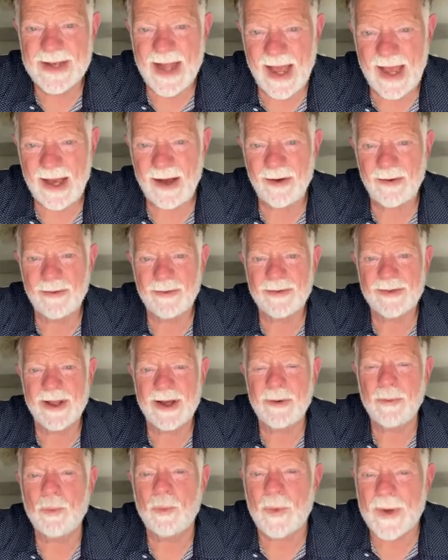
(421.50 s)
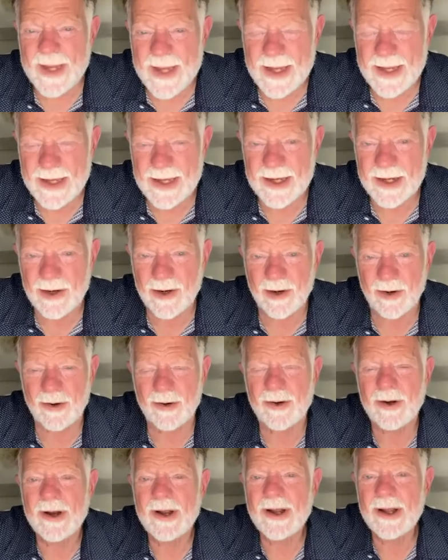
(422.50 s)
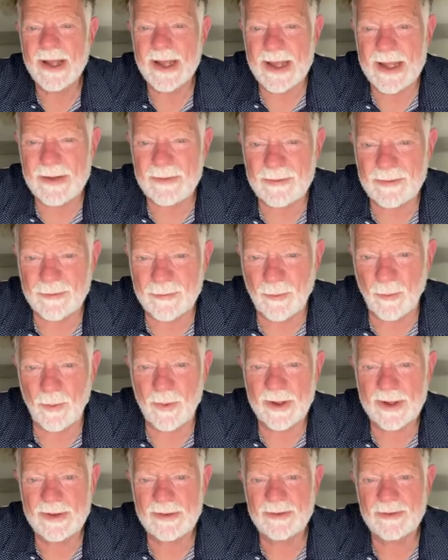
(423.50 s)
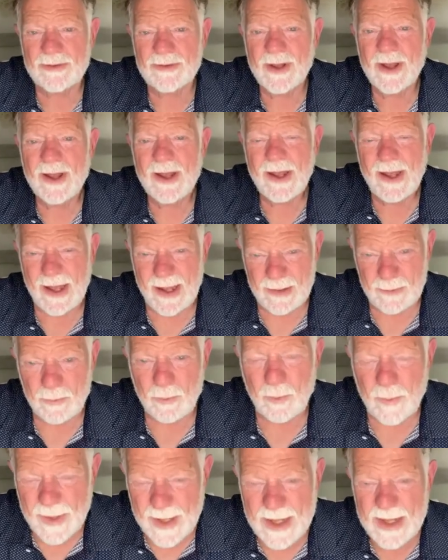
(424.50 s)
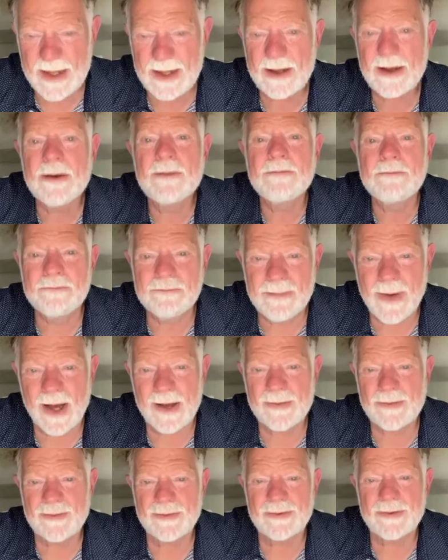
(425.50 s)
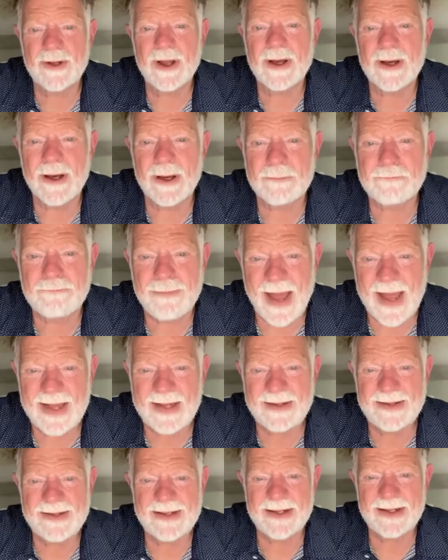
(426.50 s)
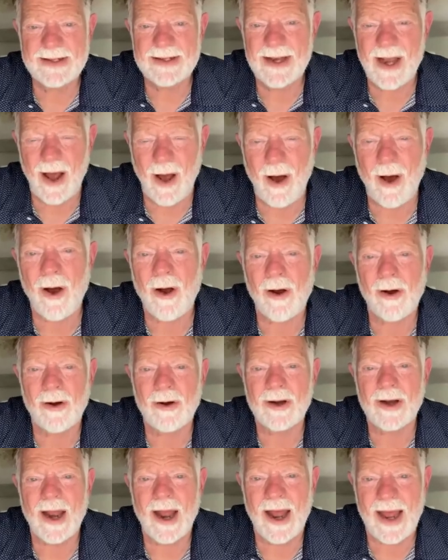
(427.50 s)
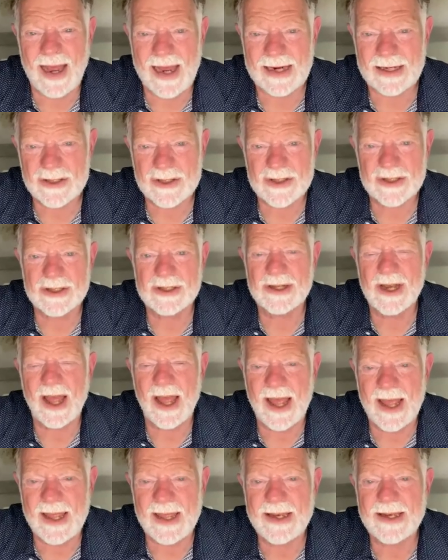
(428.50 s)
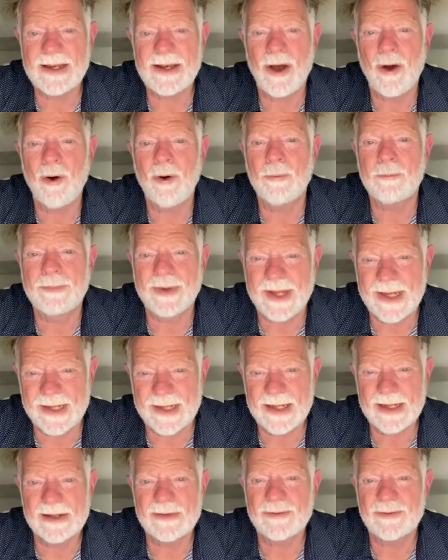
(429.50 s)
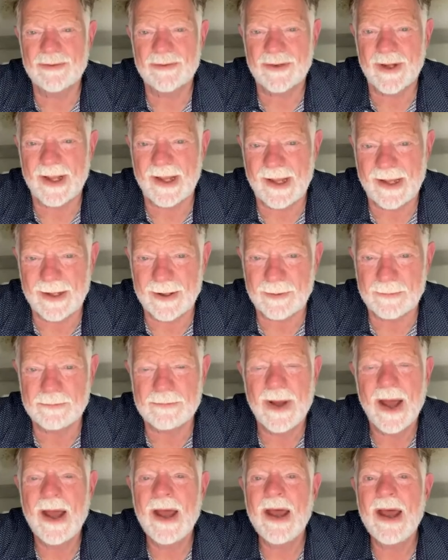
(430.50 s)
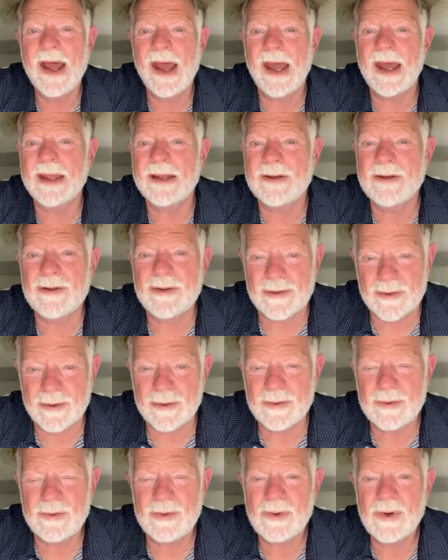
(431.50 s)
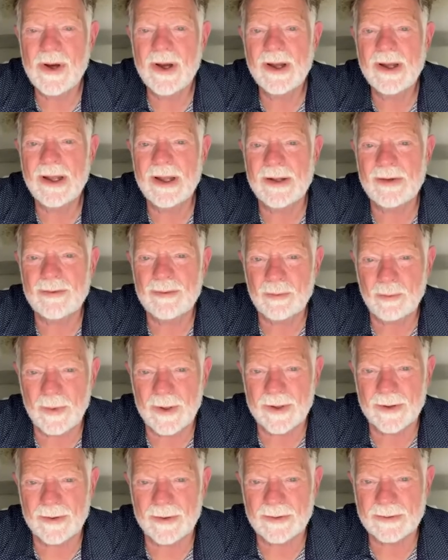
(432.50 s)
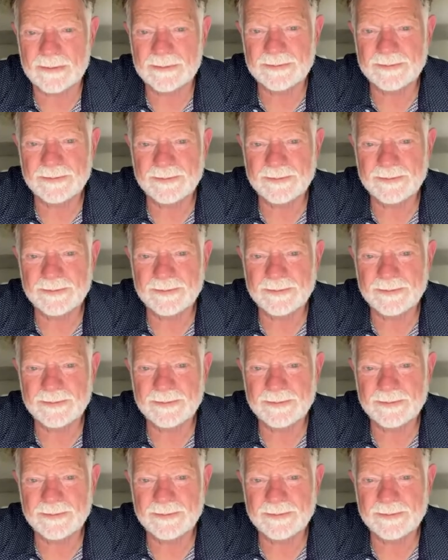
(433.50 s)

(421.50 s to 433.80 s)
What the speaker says: now that we hear his voice and we must abandon our action and obedience to him and do his will?